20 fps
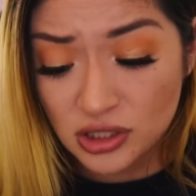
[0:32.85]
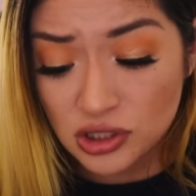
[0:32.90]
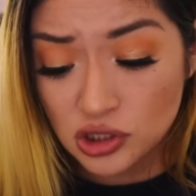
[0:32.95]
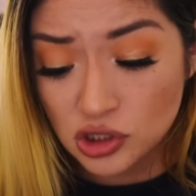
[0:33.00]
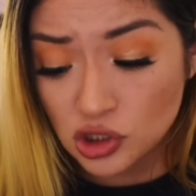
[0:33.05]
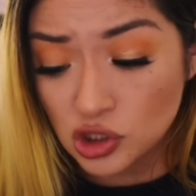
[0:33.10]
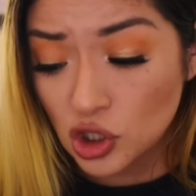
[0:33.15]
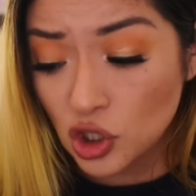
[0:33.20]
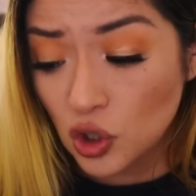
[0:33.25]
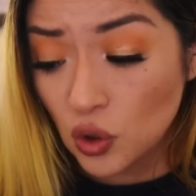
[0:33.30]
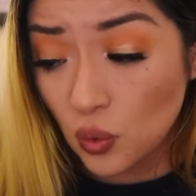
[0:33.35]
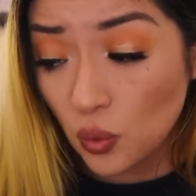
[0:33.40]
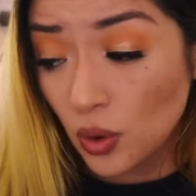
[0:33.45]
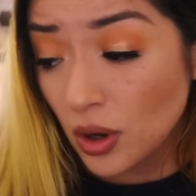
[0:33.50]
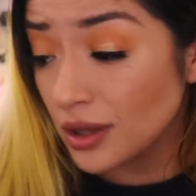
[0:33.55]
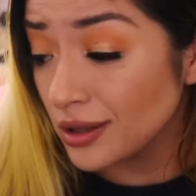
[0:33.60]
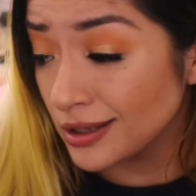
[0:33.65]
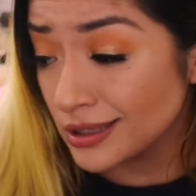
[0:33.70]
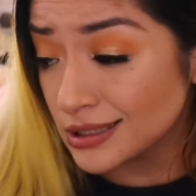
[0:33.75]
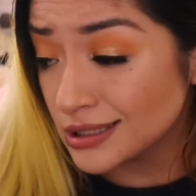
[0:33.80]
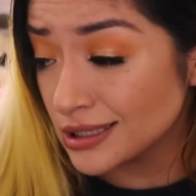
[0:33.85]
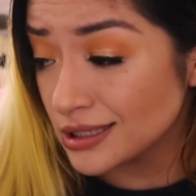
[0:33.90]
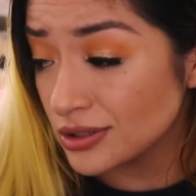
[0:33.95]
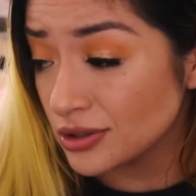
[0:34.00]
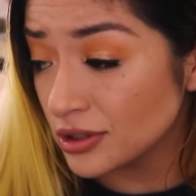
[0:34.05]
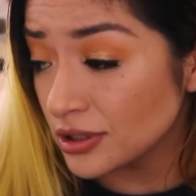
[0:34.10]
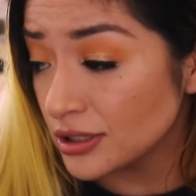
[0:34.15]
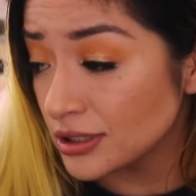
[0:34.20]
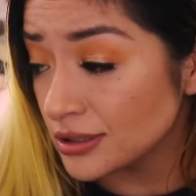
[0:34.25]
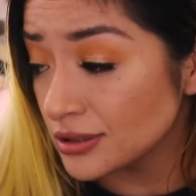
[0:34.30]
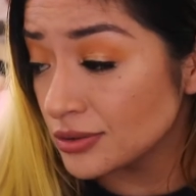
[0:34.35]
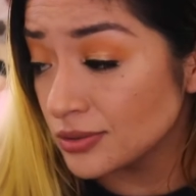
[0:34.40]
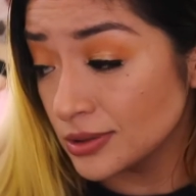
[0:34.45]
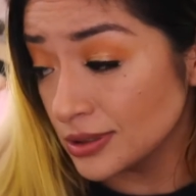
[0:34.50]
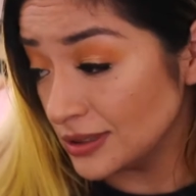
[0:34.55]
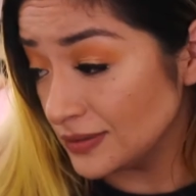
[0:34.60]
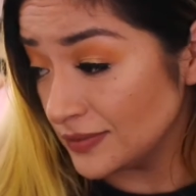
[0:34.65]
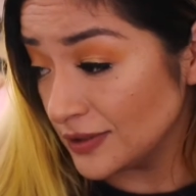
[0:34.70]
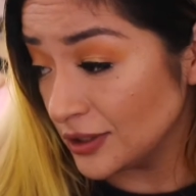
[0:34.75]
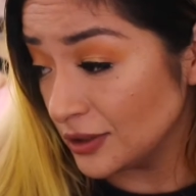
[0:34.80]
So let's get started to
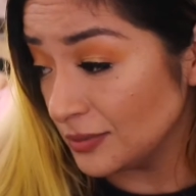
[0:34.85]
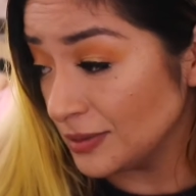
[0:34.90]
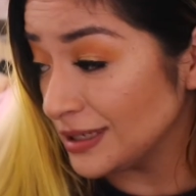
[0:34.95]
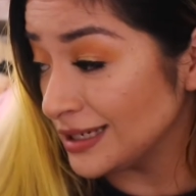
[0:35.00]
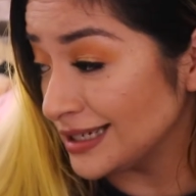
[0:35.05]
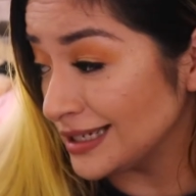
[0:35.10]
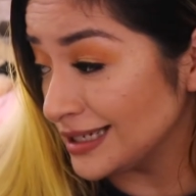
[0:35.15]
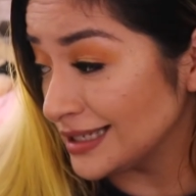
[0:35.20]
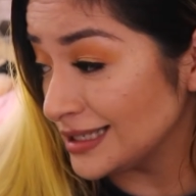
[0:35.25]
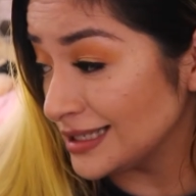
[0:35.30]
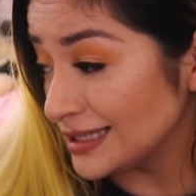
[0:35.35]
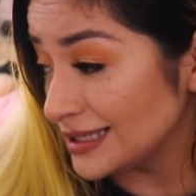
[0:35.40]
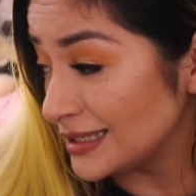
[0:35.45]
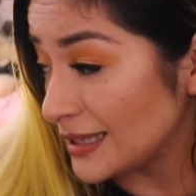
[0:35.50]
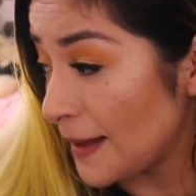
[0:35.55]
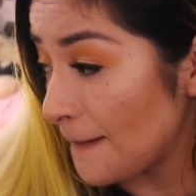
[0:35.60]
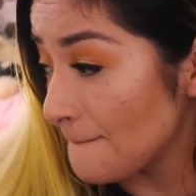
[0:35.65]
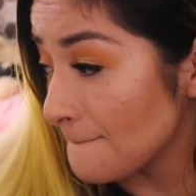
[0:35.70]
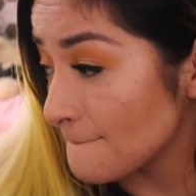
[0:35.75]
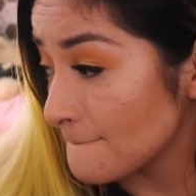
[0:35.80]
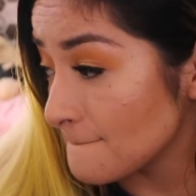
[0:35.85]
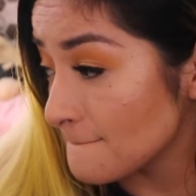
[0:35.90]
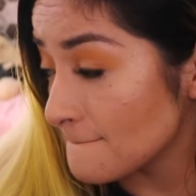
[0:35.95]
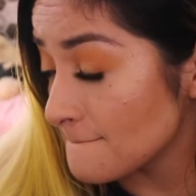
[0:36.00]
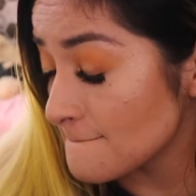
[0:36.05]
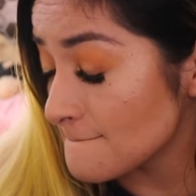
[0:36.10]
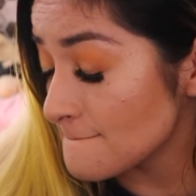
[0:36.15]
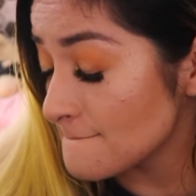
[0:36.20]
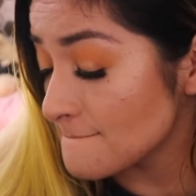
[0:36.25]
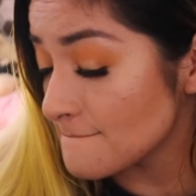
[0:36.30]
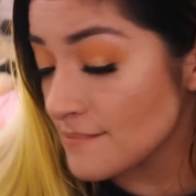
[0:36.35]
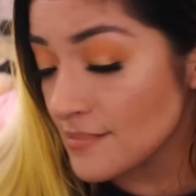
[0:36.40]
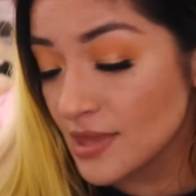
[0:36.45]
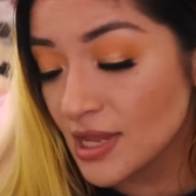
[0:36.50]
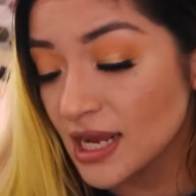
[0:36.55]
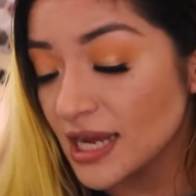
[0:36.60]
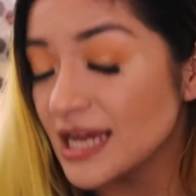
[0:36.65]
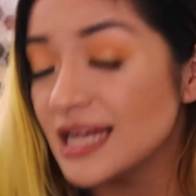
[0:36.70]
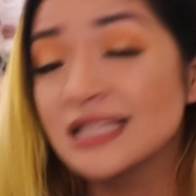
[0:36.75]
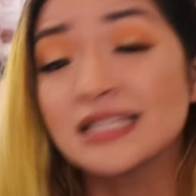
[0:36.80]
this video because
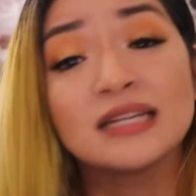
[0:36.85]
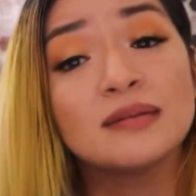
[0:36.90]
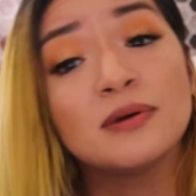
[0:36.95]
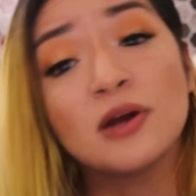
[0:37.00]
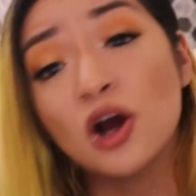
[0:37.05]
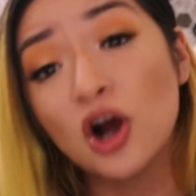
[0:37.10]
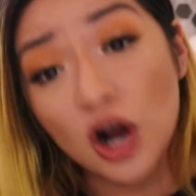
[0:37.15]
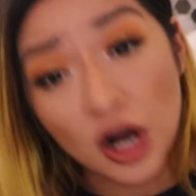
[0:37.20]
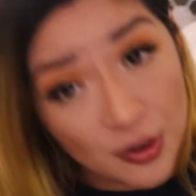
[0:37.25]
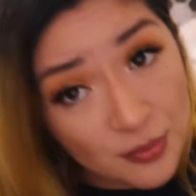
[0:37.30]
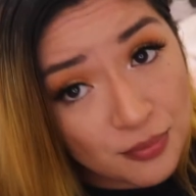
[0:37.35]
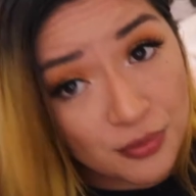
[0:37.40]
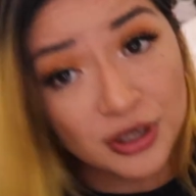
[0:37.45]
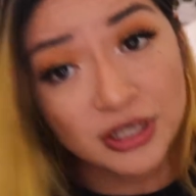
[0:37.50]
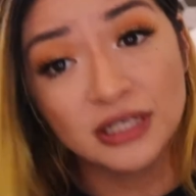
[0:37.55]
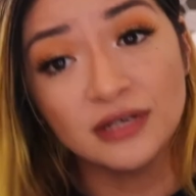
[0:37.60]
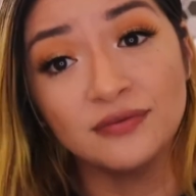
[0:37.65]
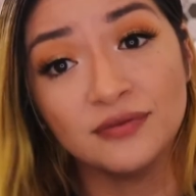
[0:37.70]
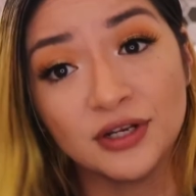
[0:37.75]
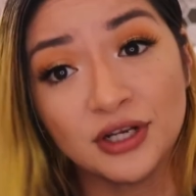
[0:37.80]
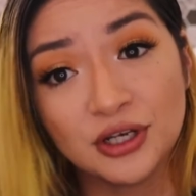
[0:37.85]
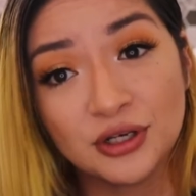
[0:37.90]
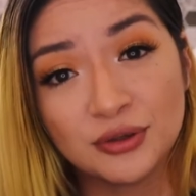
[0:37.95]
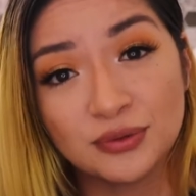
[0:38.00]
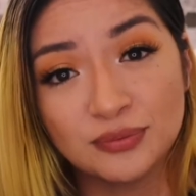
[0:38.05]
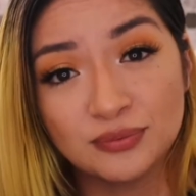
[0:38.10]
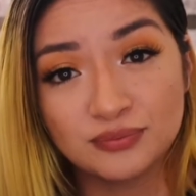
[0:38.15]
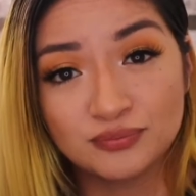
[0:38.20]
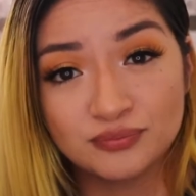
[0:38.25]
it's gonna be a heartbreaking video.